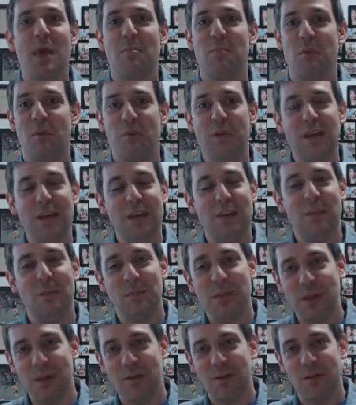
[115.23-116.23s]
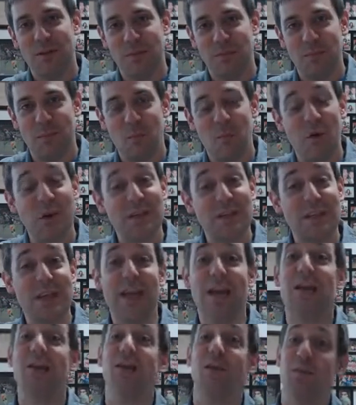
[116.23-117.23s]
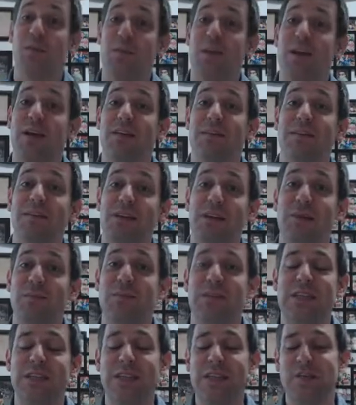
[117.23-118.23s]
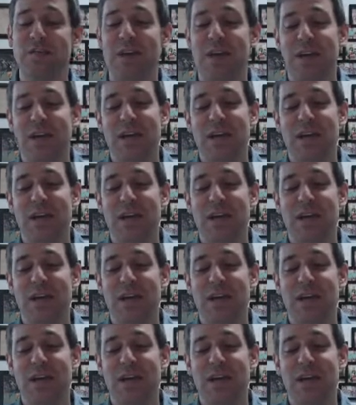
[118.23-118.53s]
but we need to be able to work together, be on the same team,